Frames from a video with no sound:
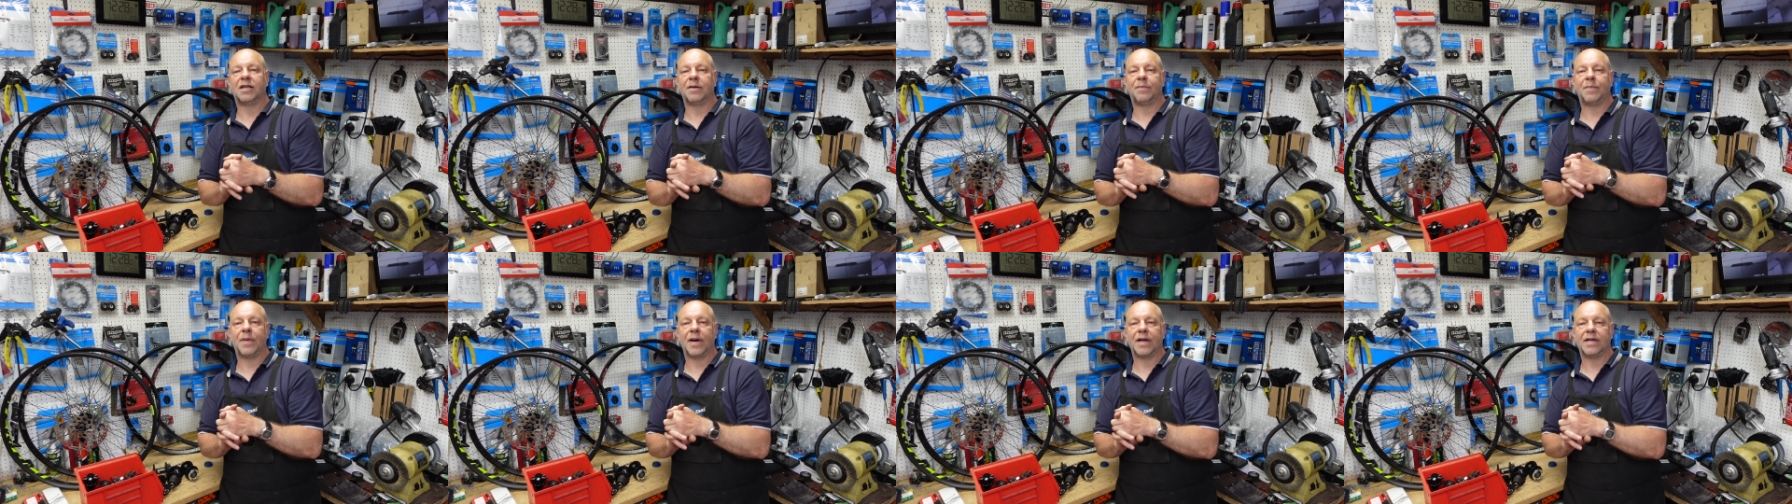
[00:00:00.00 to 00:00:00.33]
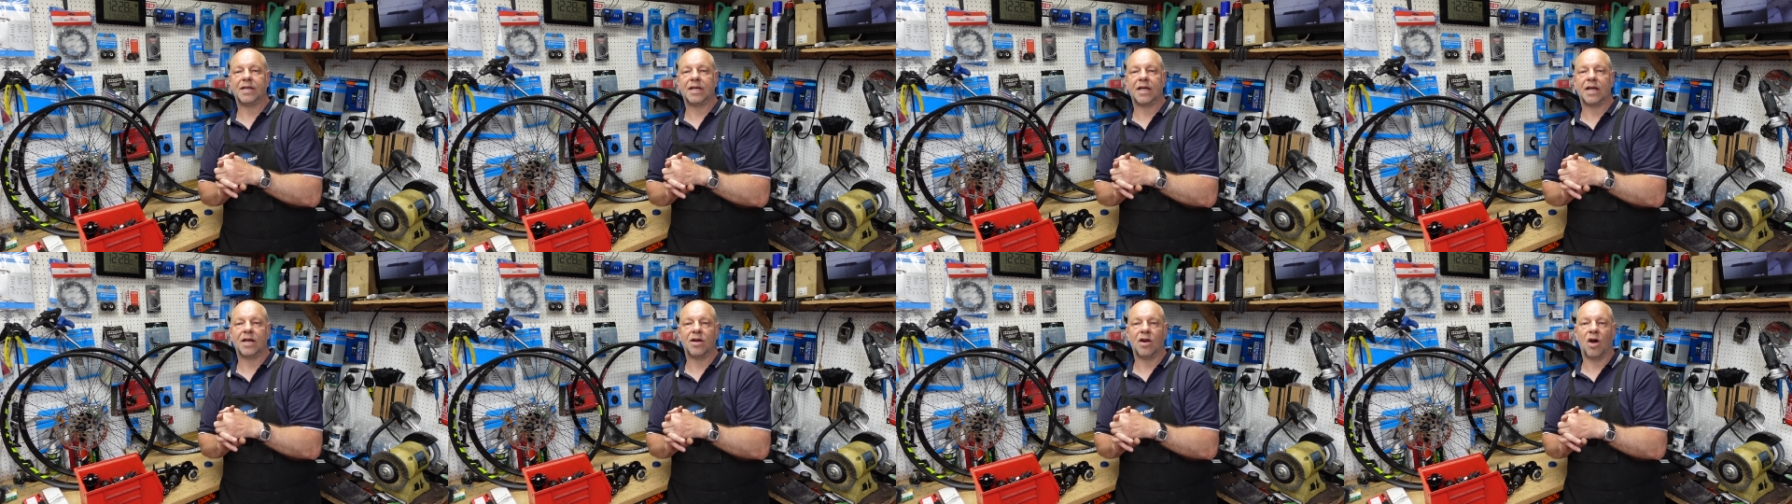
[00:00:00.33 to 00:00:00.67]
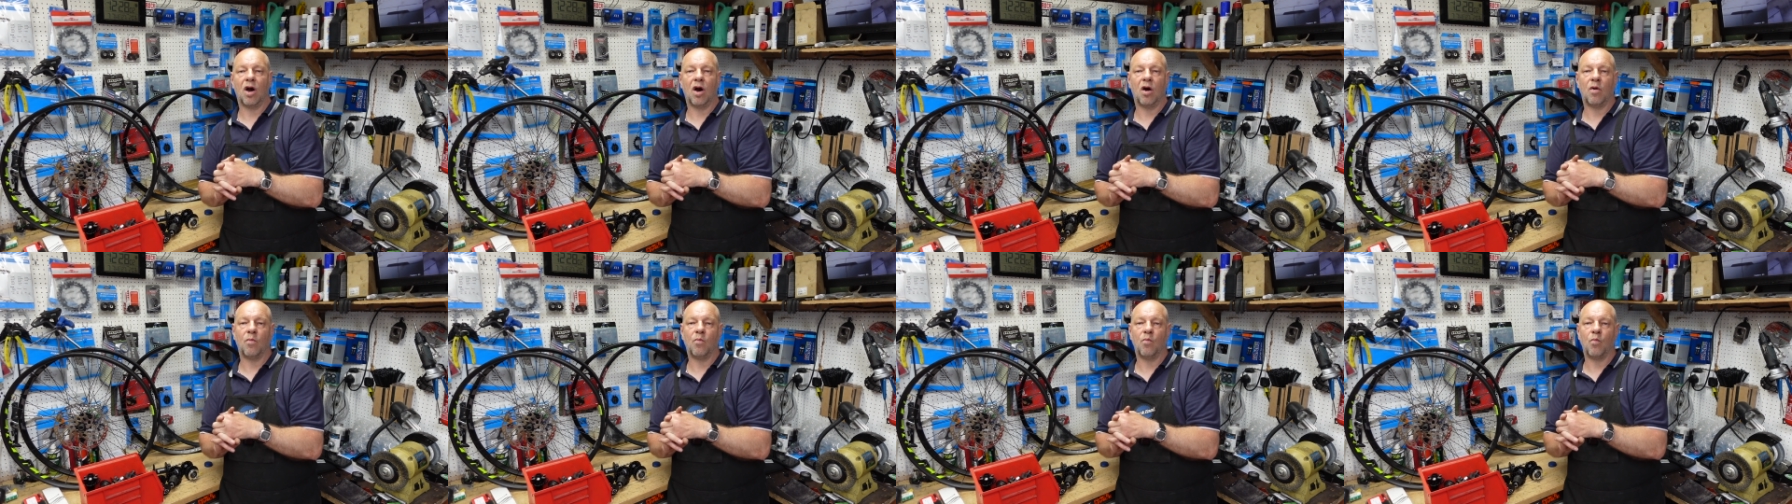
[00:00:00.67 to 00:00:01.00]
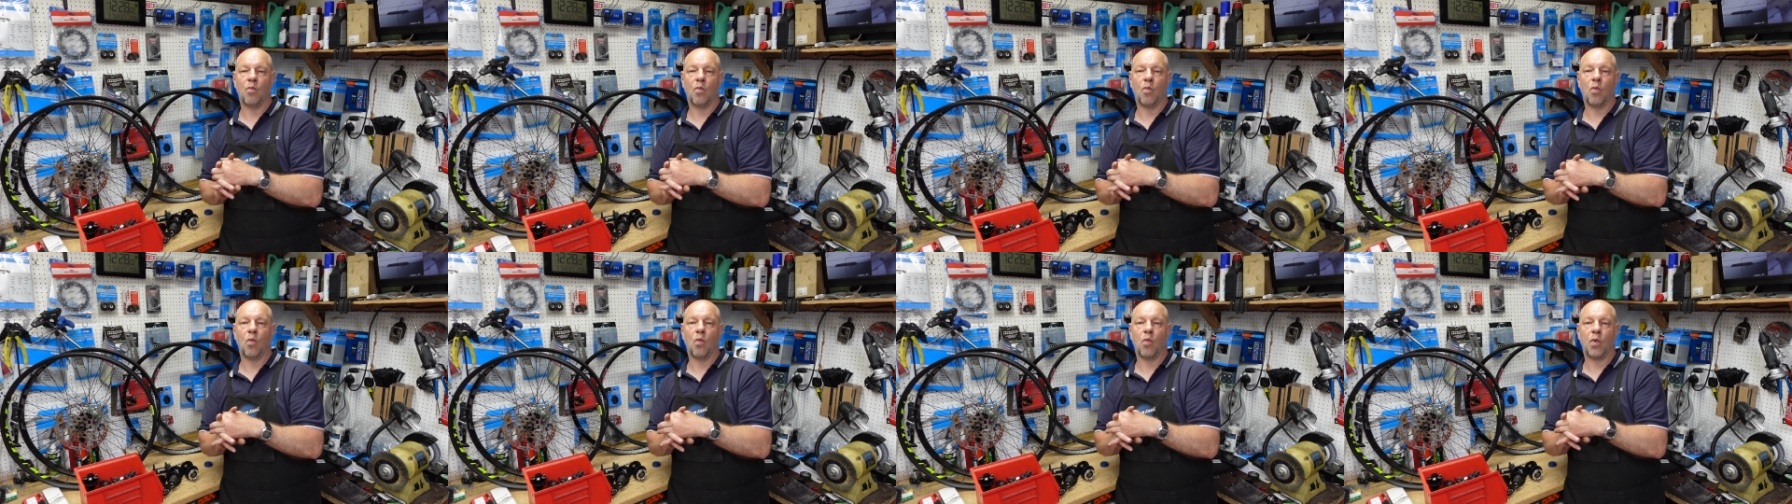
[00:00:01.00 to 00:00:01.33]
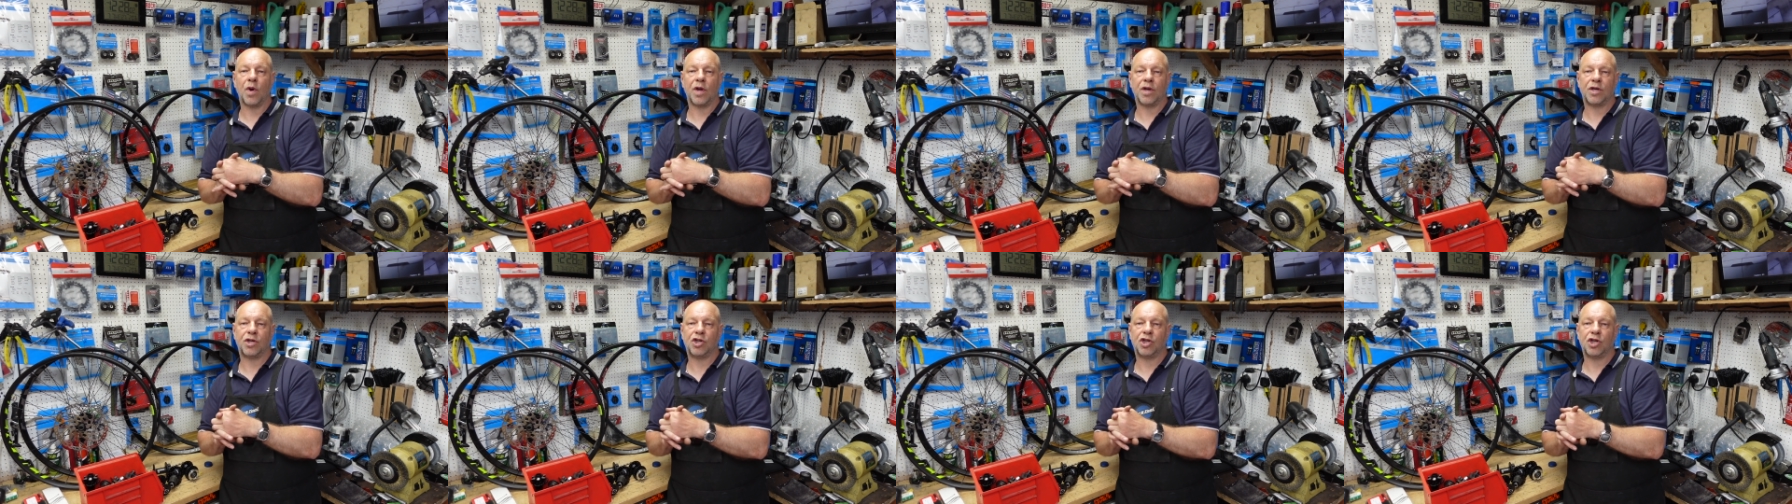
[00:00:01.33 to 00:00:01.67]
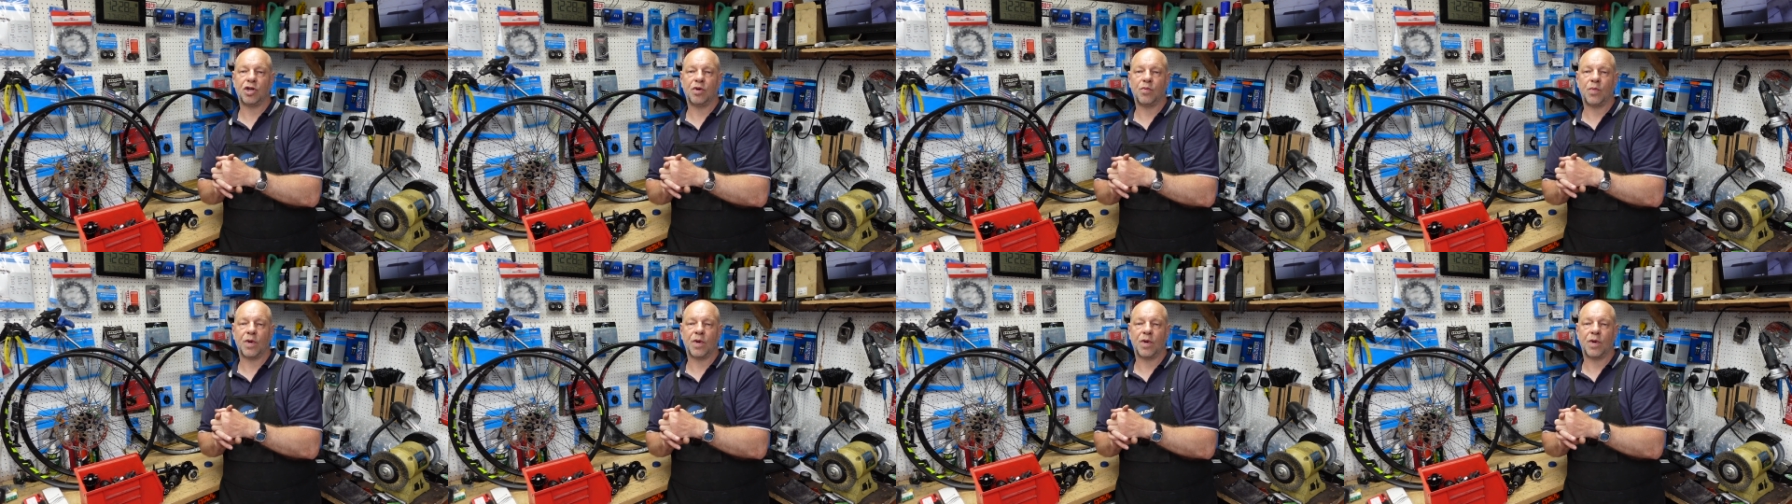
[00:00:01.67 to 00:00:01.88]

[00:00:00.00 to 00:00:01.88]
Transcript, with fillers: depending on which